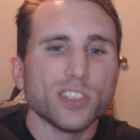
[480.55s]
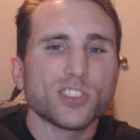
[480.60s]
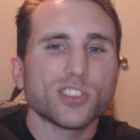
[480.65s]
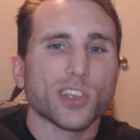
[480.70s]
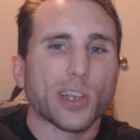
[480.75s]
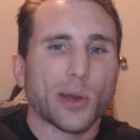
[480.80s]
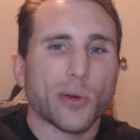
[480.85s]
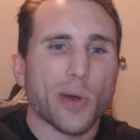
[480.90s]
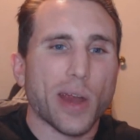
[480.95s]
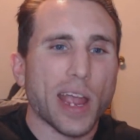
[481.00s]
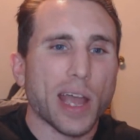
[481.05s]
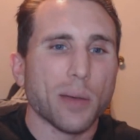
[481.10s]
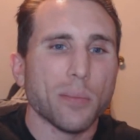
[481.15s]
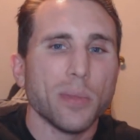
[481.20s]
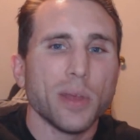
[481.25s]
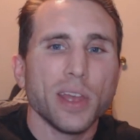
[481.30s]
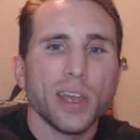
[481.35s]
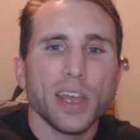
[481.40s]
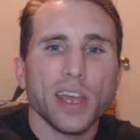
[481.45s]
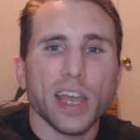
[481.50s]

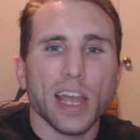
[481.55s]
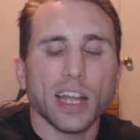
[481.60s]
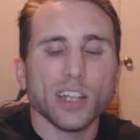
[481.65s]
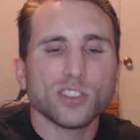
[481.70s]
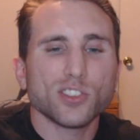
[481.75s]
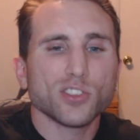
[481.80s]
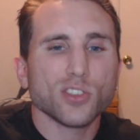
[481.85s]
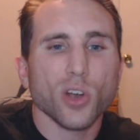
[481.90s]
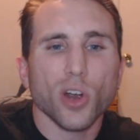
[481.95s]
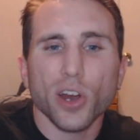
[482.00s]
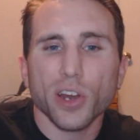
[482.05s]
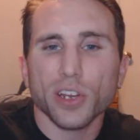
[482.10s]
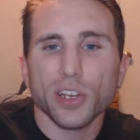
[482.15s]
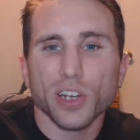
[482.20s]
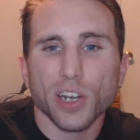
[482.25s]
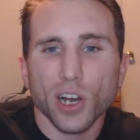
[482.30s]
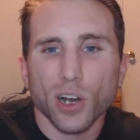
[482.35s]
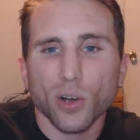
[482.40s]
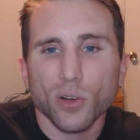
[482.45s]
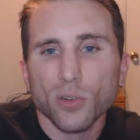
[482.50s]
Instagram and start,
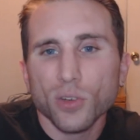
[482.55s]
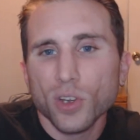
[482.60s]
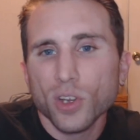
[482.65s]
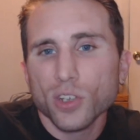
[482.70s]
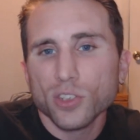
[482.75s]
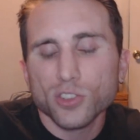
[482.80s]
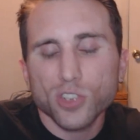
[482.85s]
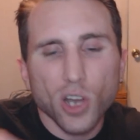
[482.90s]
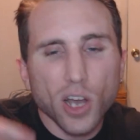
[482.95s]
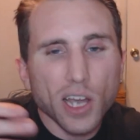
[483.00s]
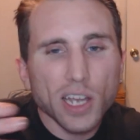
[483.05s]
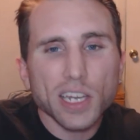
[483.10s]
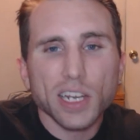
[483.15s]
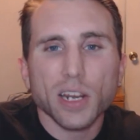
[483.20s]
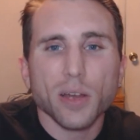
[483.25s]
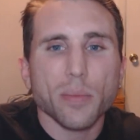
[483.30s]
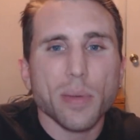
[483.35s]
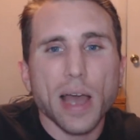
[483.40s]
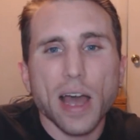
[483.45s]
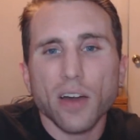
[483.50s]
you know,
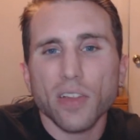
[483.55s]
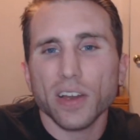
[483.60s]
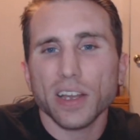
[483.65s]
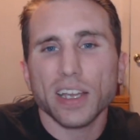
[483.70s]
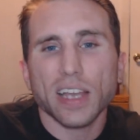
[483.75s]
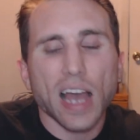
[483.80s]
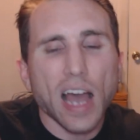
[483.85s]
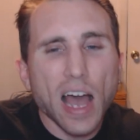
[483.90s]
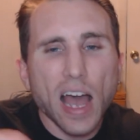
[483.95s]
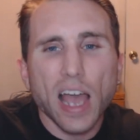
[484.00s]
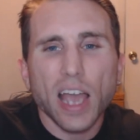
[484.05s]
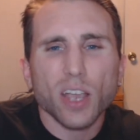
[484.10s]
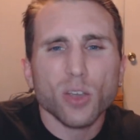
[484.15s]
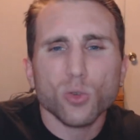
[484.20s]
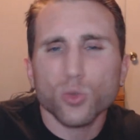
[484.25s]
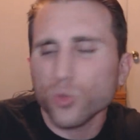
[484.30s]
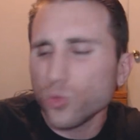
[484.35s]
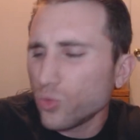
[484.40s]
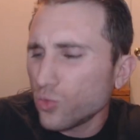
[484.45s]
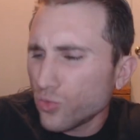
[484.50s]
talking about a
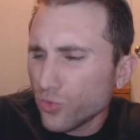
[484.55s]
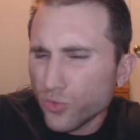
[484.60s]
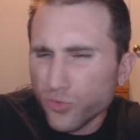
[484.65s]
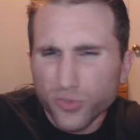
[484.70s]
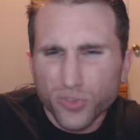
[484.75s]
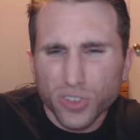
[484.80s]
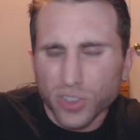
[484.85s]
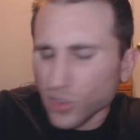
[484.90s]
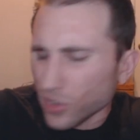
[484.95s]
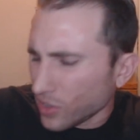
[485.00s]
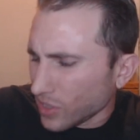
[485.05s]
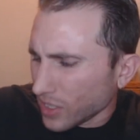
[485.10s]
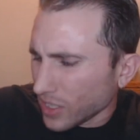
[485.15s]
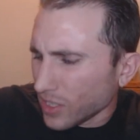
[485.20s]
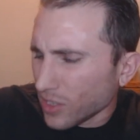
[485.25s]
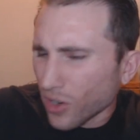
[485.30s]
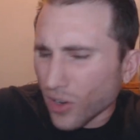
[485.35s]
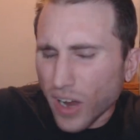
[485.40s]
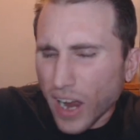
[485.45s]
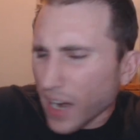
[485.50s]
guy who,
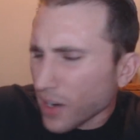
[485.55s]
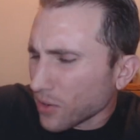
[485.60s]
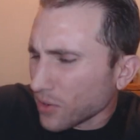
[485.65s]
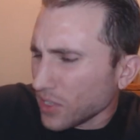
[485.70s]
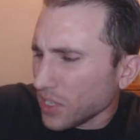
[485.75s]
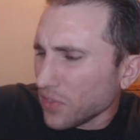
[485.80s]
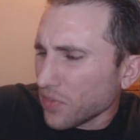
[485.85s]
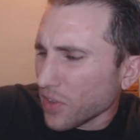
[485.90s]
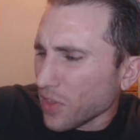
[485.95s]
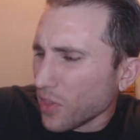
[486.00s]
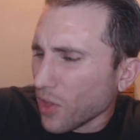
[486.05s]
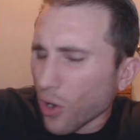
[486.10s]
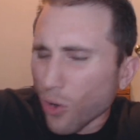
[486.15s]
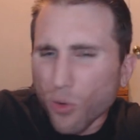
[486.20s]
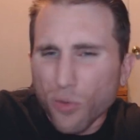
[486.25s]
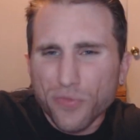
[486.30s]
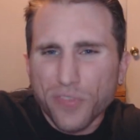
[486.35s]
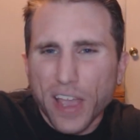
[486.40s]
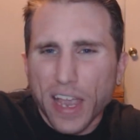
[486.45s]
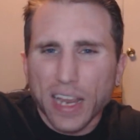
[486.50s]
you know, I don't even
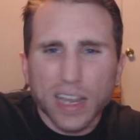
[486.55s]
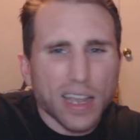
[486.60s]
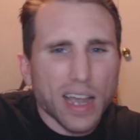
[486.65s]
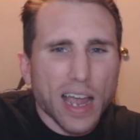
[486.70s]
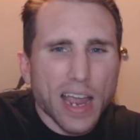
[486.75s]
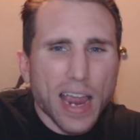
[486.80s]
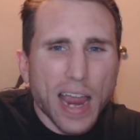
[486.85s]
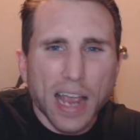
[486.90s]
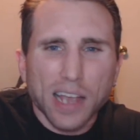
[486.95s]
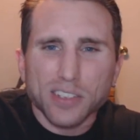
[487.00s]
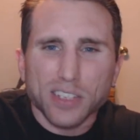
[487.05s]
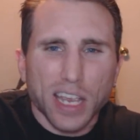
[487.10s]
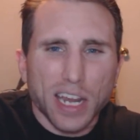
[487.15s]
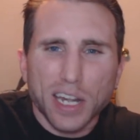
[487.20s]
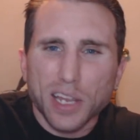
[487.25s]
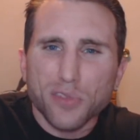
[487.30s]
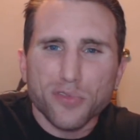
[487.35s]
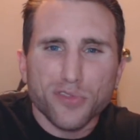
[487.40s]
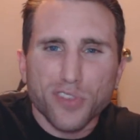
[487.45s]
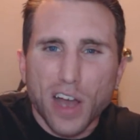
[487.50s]
know if that guy has
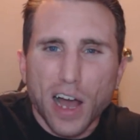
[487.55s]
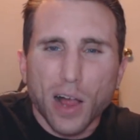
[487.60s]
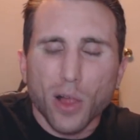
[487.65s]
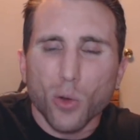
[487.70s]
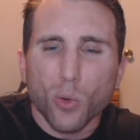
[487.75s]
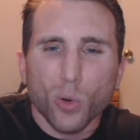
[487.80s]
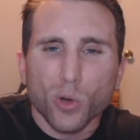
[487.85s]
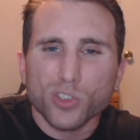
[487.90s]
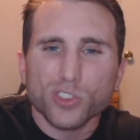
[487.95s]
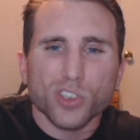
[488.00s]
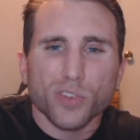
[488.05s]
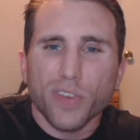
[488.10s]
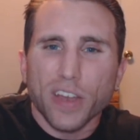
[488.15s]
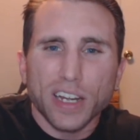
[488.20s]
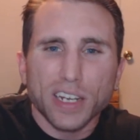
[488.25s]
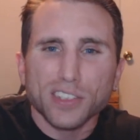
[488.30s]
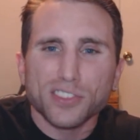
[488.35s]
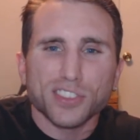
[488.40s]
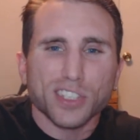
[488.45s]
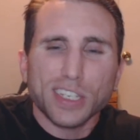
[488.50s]
any followers of
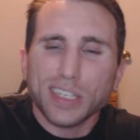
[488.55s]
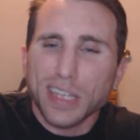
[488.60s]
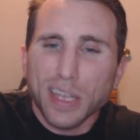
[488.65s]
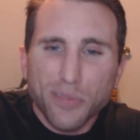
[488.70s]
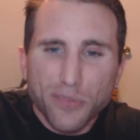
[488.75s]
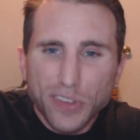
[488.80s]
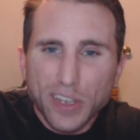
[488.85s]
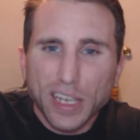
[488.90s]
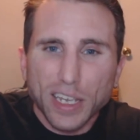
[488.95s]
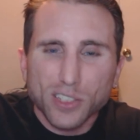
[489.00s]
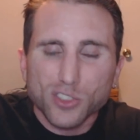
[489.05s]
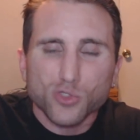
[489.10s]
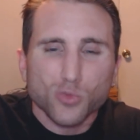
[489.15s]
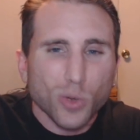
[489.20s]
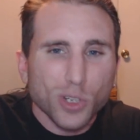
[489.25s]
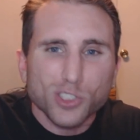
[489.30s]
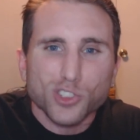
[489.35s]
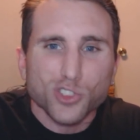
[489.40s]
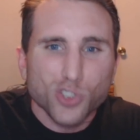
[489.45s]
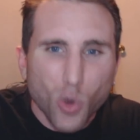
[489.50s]
any significance
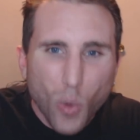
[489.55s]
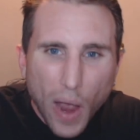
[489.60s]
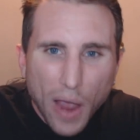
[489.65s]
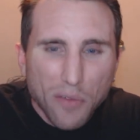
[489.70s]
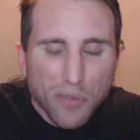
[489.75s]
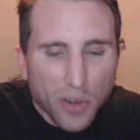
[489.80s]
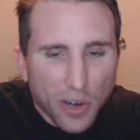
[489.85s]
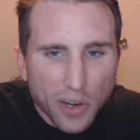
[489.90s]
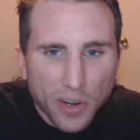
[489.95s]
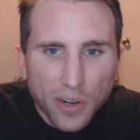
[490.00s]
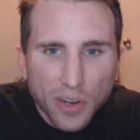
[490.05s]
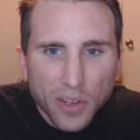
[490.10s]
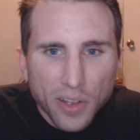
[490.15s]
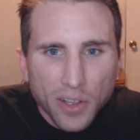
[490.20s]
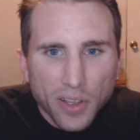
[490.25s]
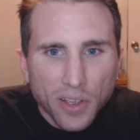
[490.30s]
whatsoever.